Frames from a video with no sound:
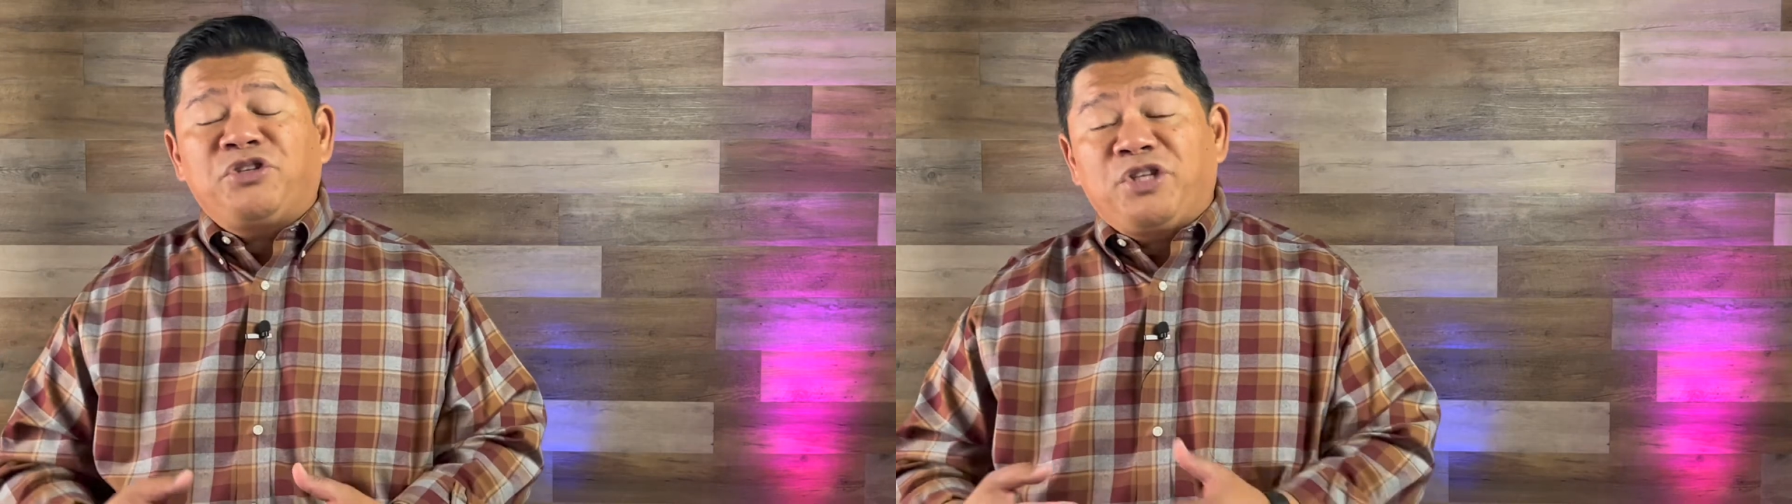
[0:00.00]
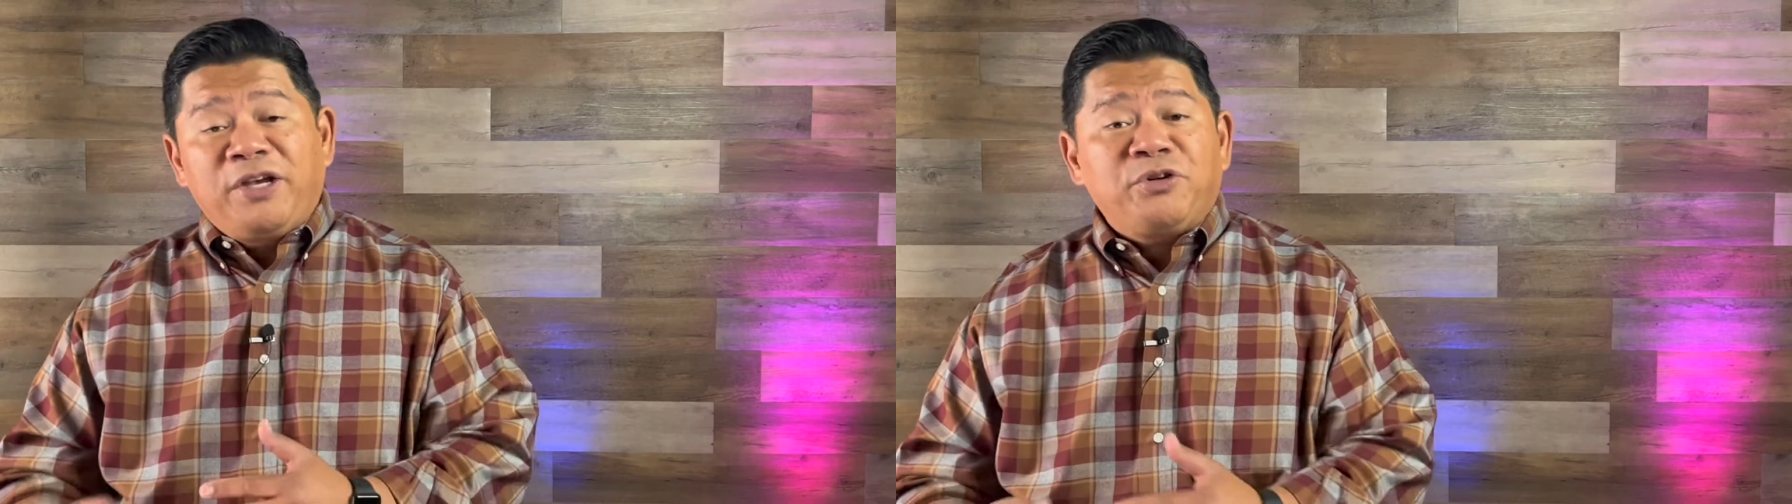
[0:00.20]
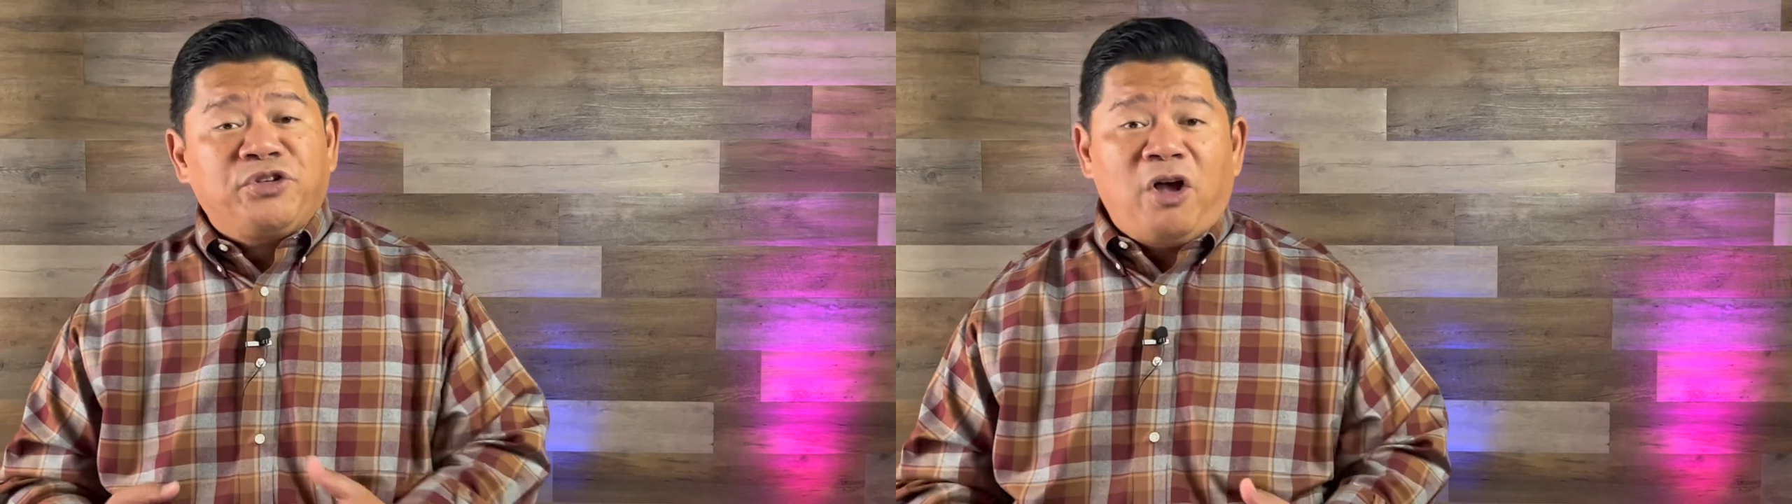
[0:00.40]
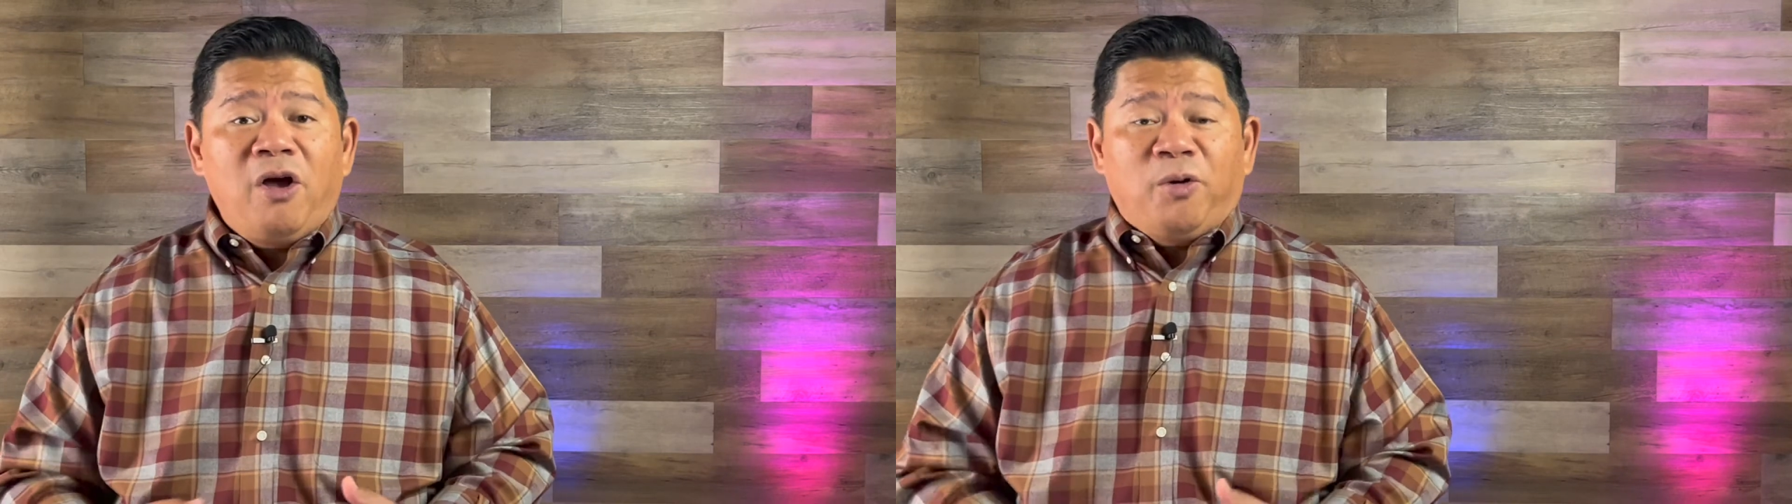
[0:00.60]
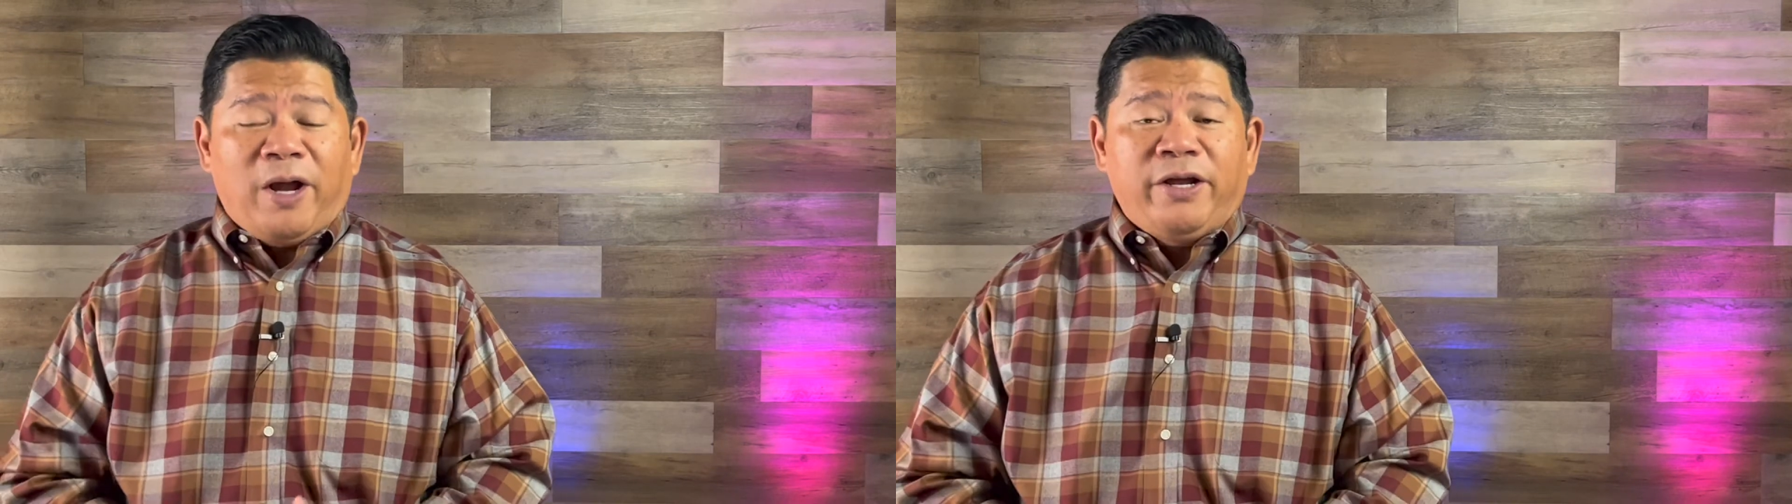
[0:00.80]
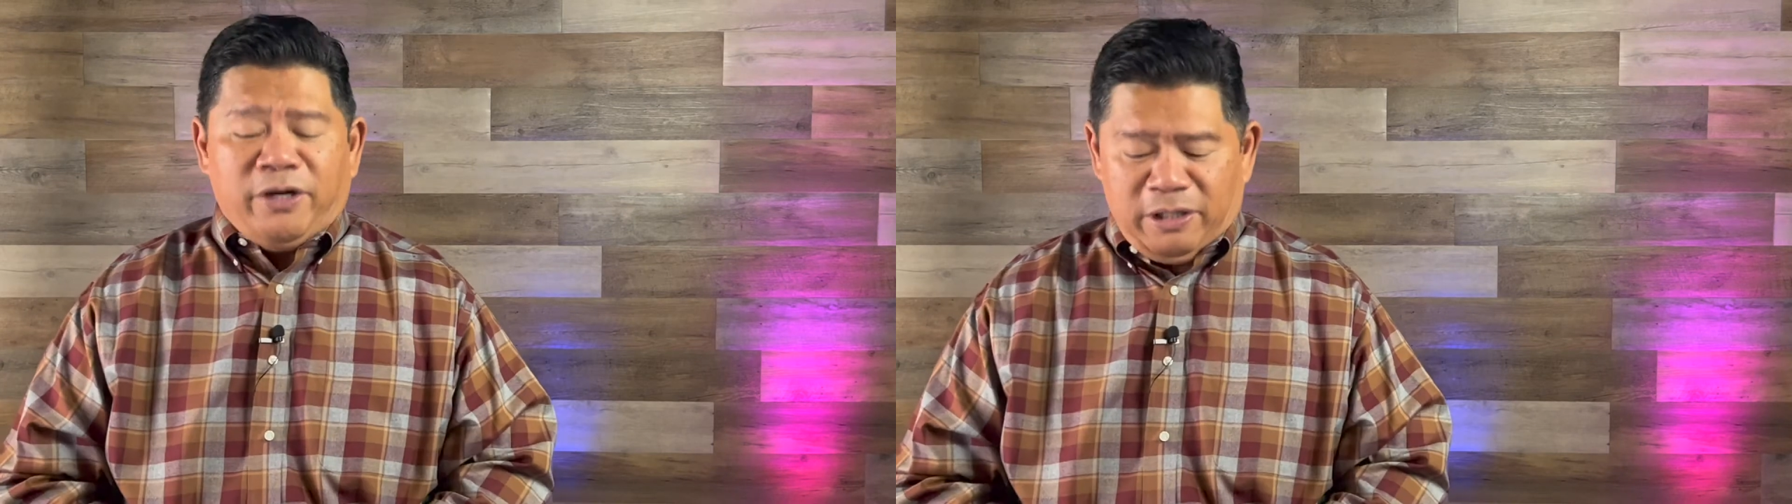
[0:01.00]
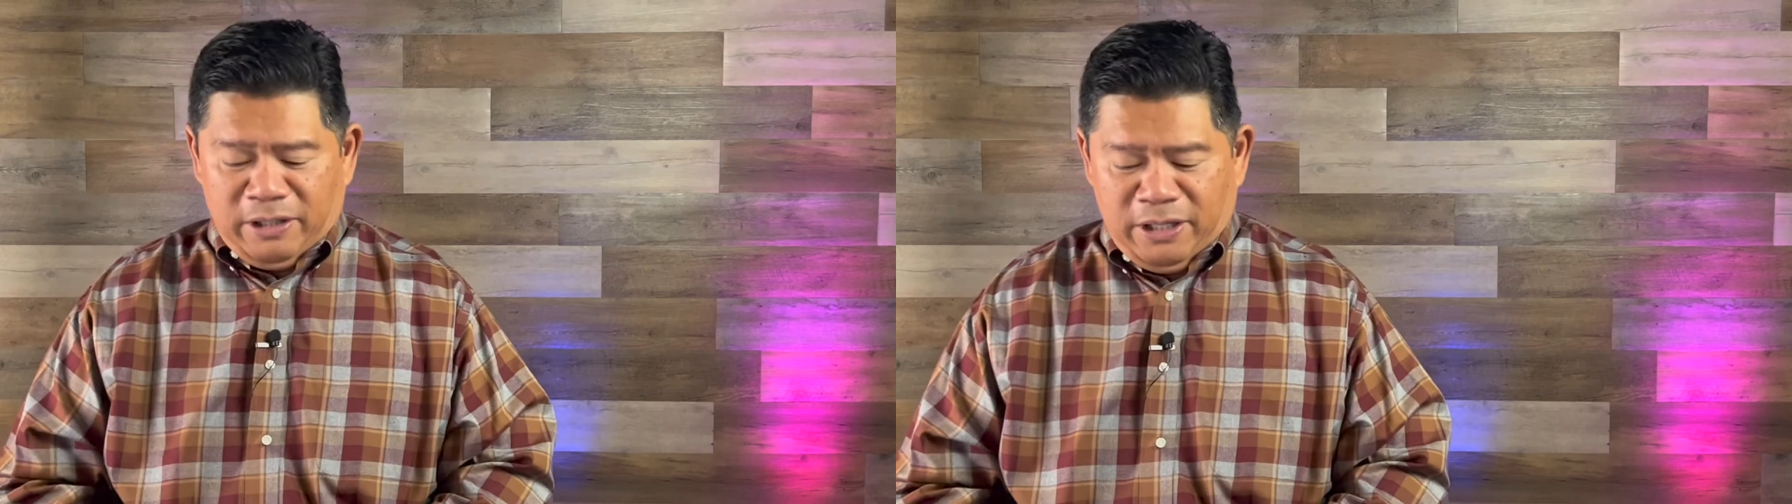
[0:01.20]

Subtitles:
singer-songwriter.